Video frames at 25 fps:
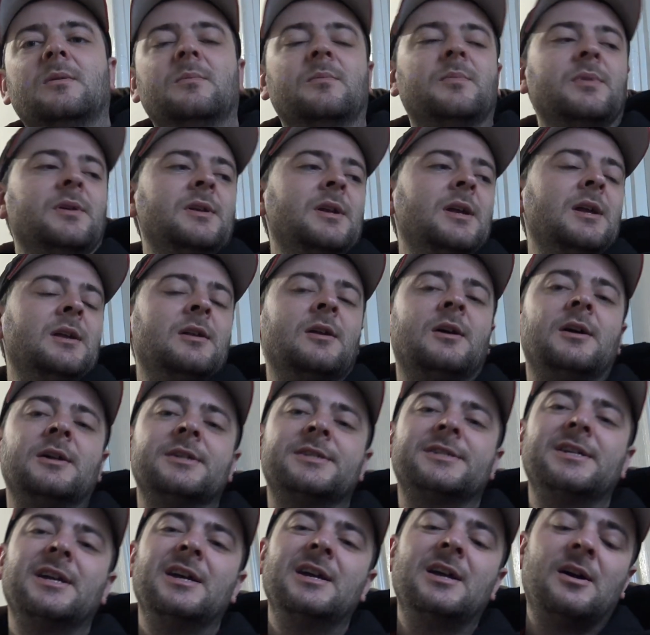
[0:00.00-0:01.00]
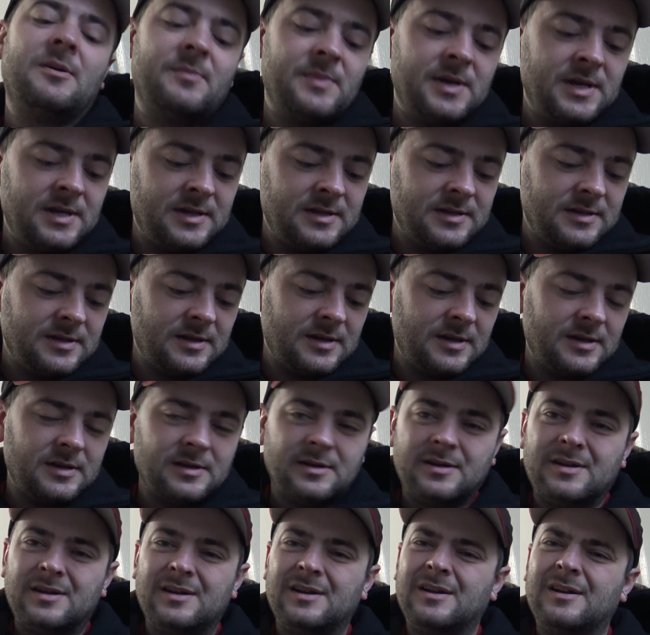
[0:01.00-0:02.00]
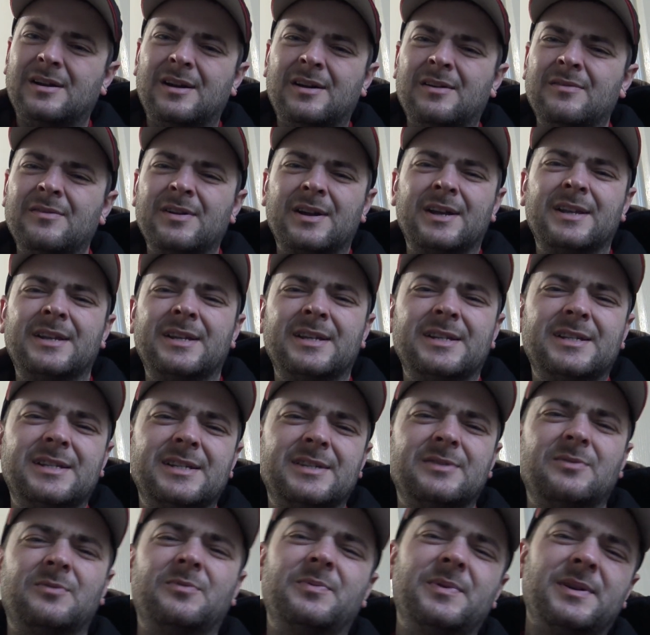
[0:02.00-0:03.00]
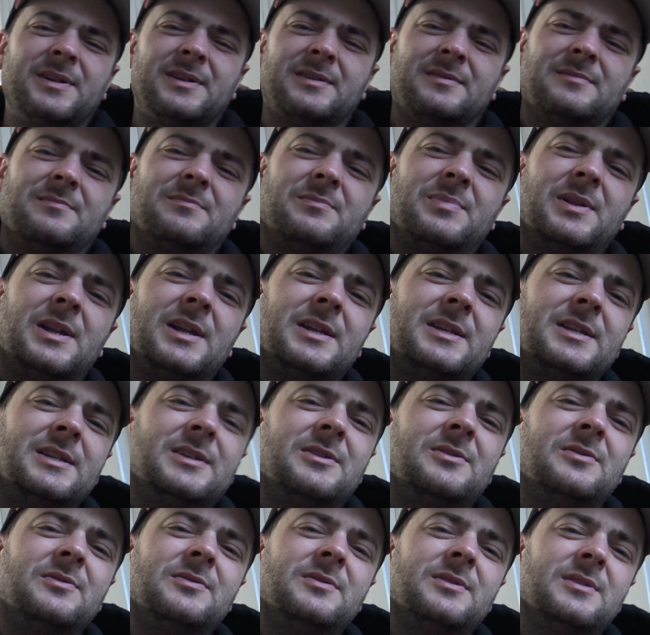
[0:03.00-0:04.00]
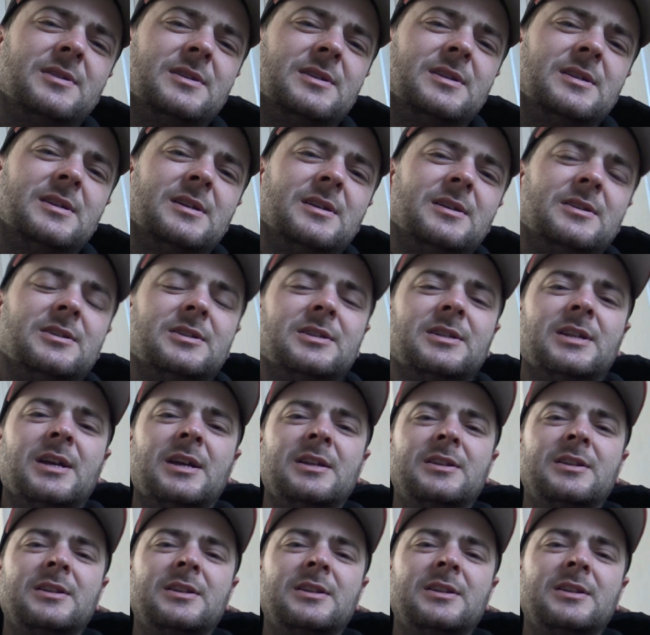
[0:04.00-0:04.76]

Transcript: But yeah, like I say, I mean, I reckon this has all been bloody good, to tell